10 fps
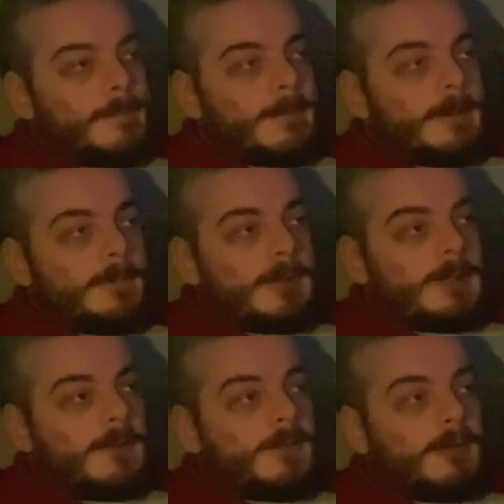And when
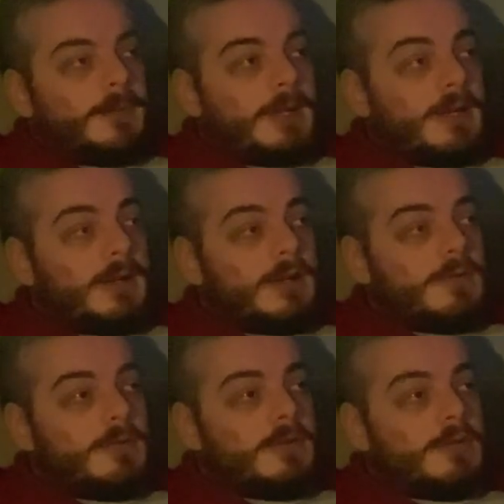they stop that, I
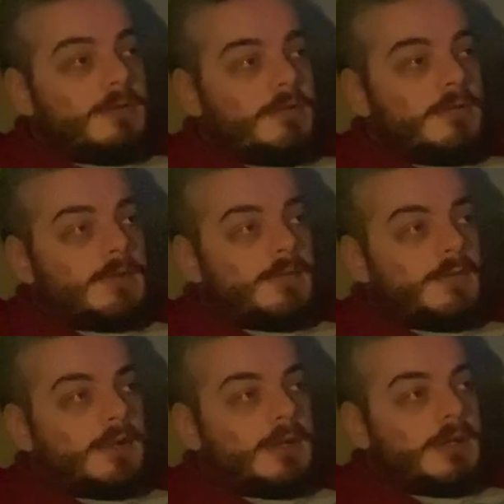will lose
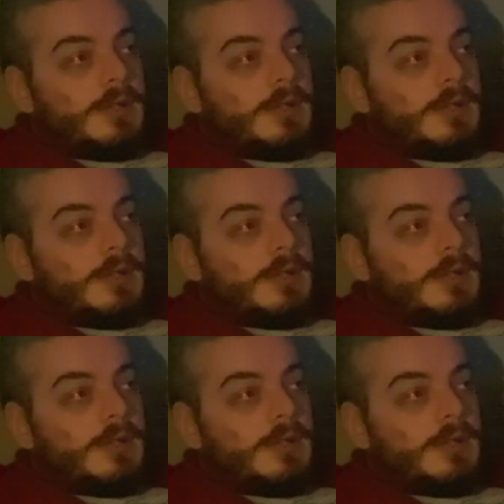everything.